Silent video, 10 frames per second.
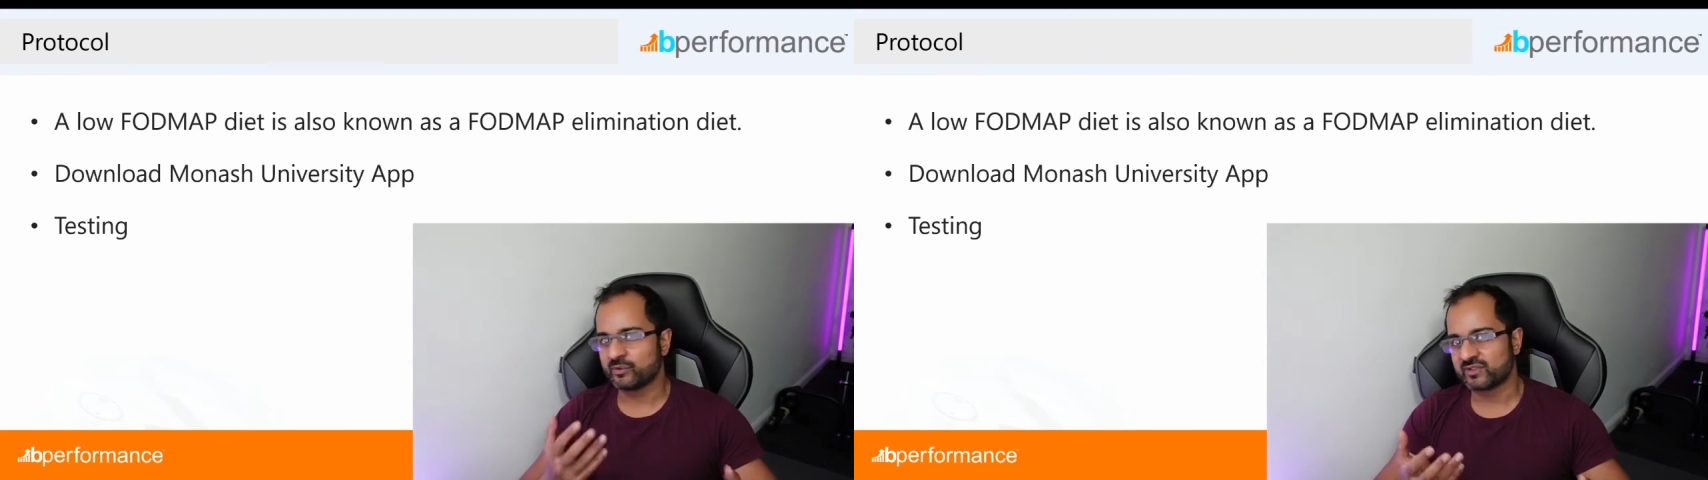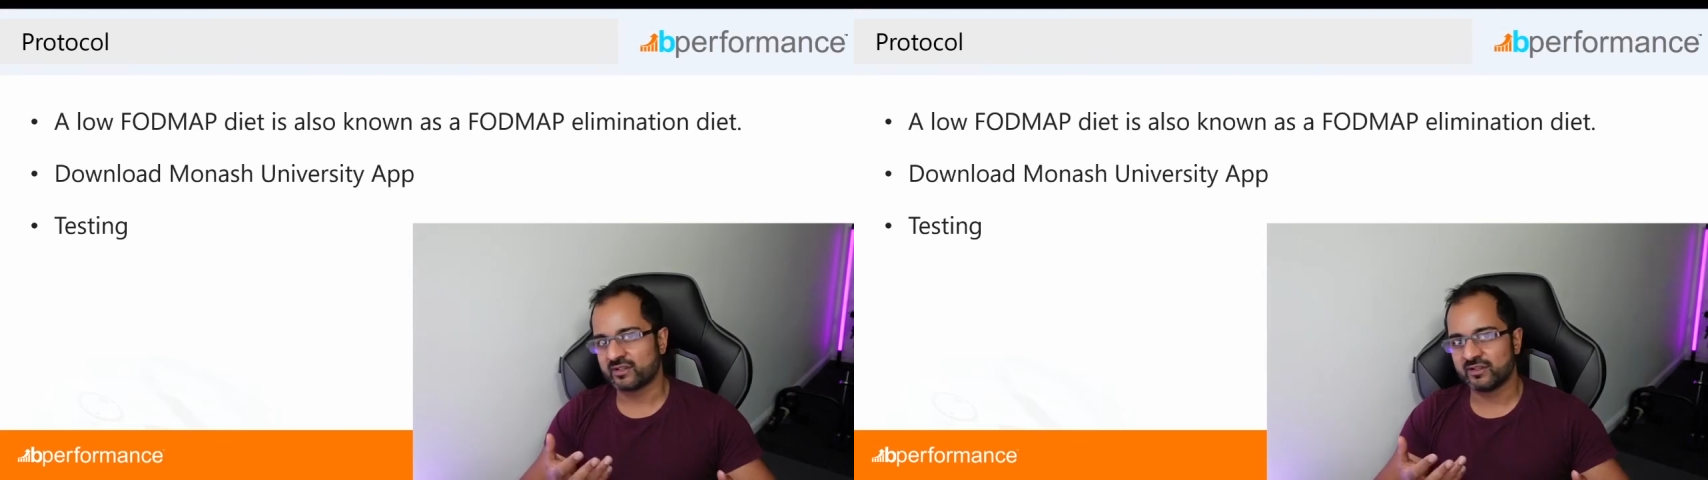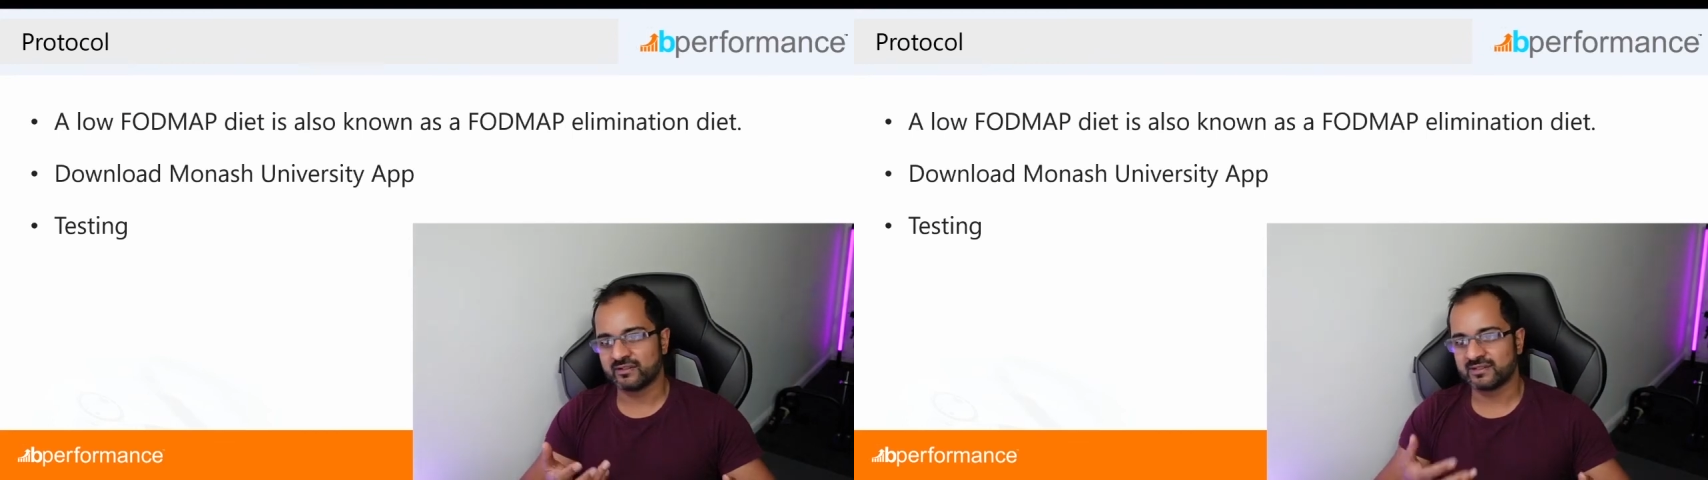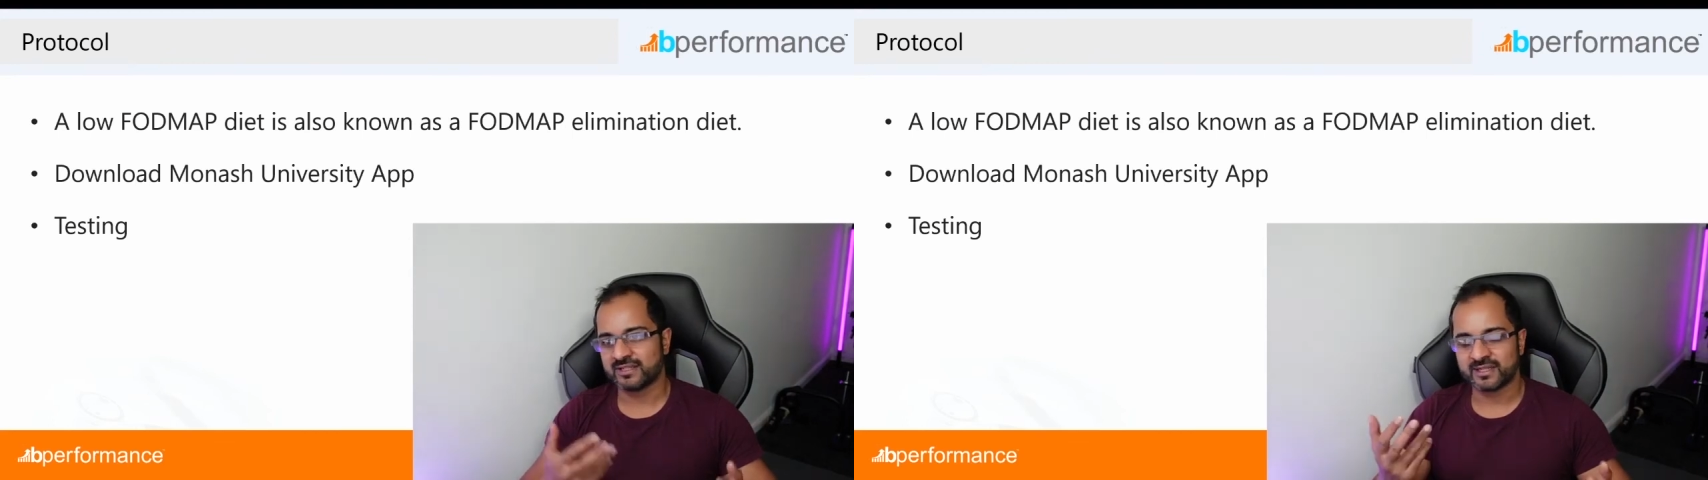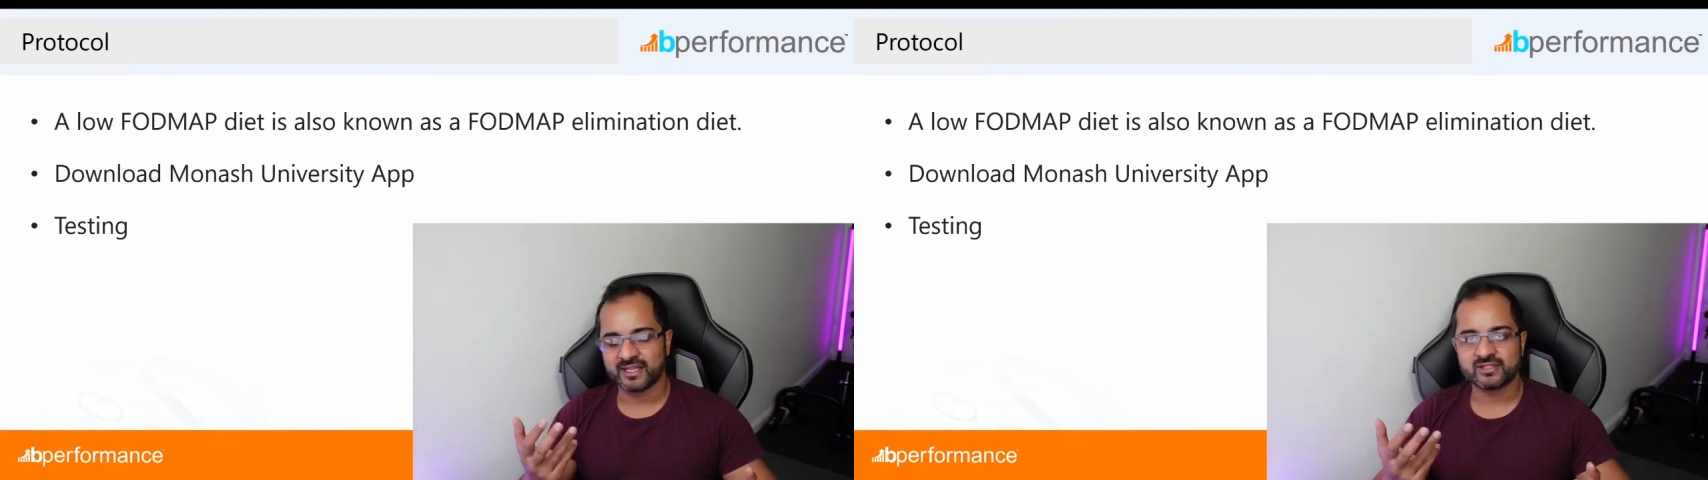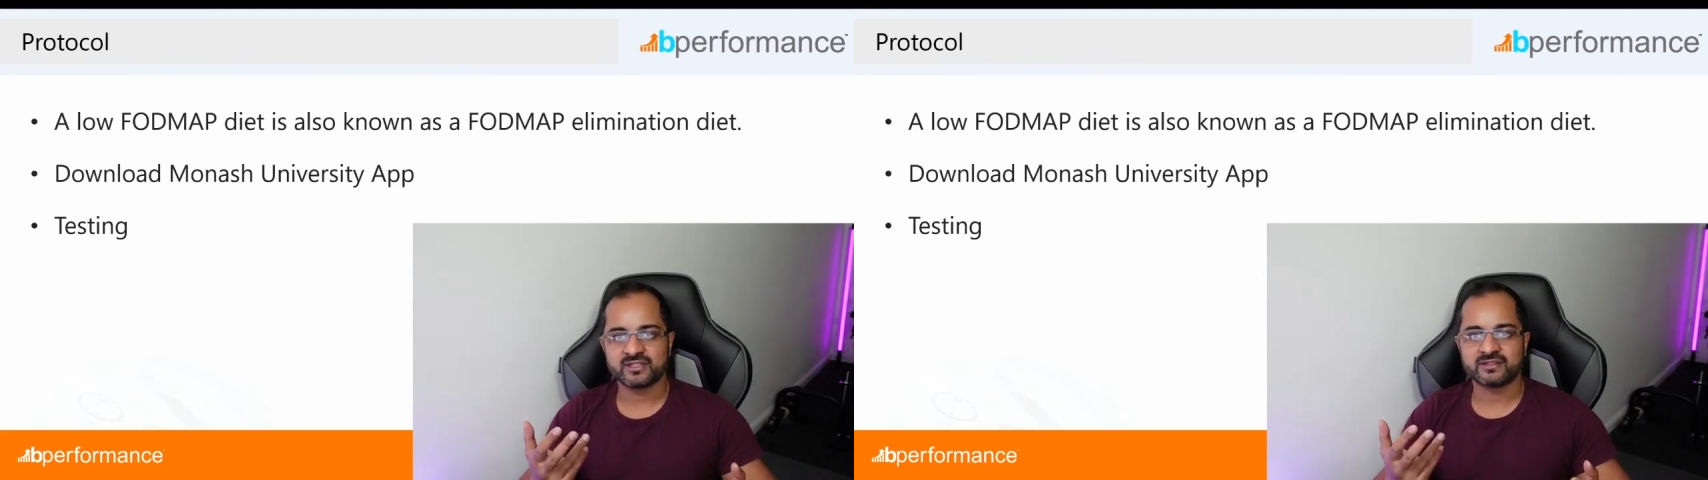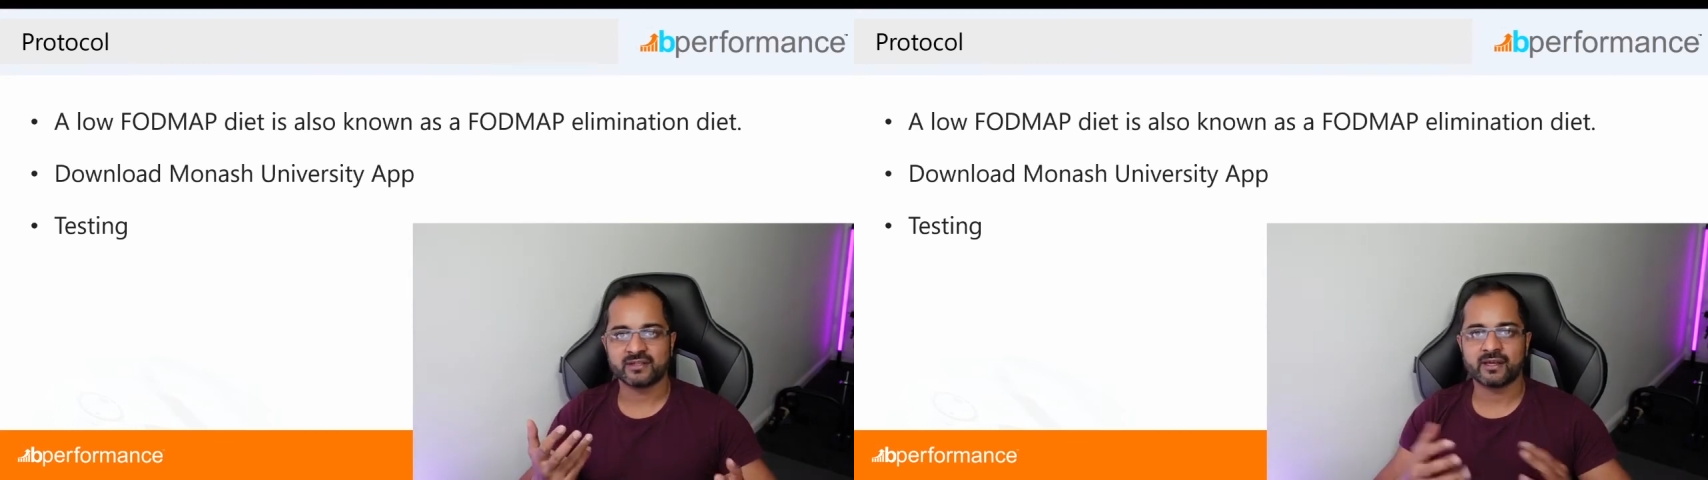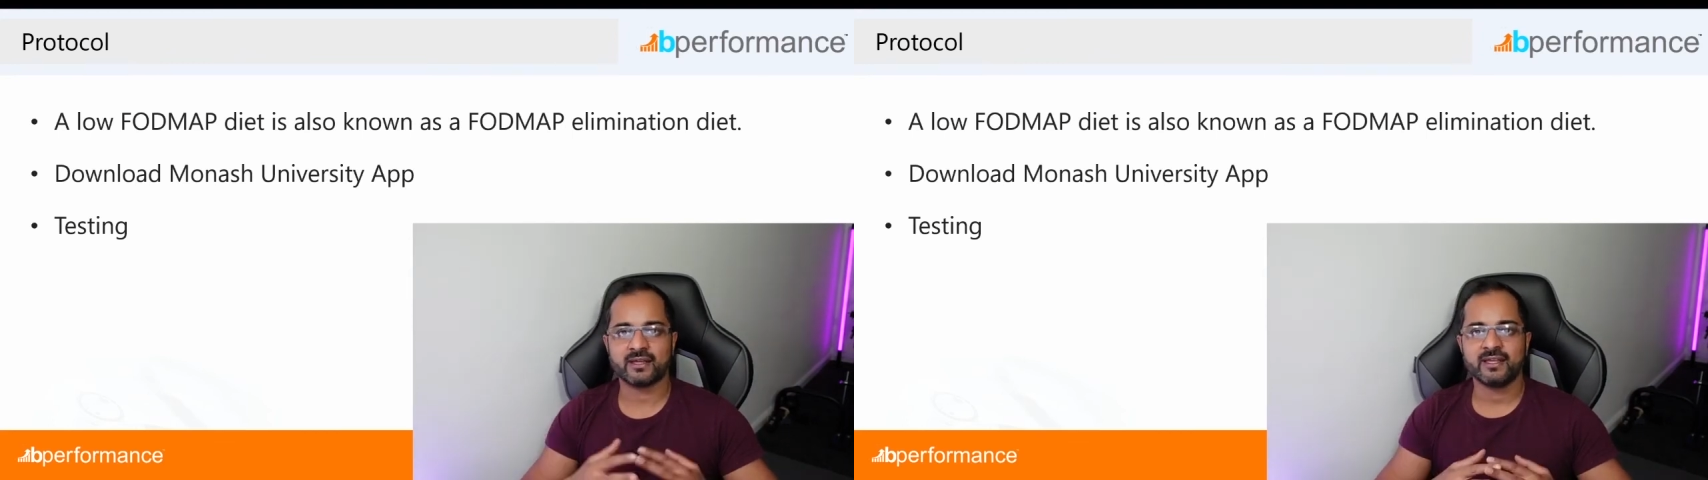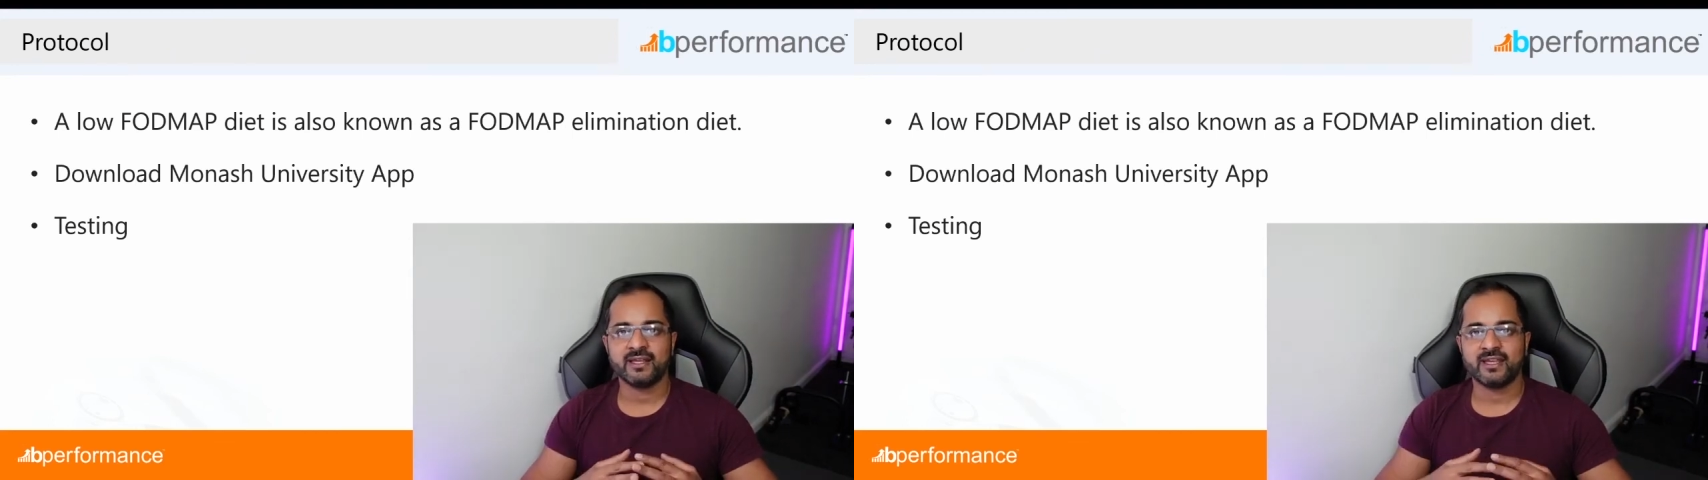also known as elimination diet,